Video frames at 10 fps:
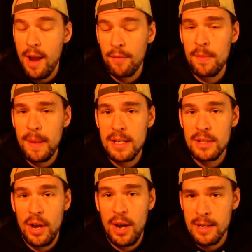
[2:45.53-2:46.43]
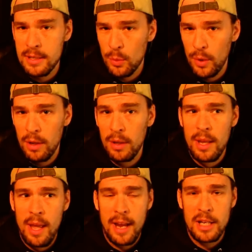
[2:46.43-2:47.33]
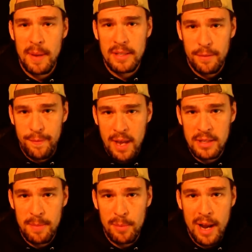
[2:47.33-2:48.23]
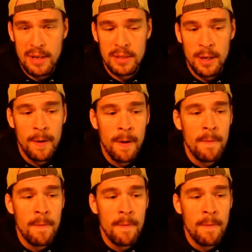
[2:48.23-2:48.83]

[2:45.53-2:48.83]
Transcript: every bit as good as the real expensive fancy brands.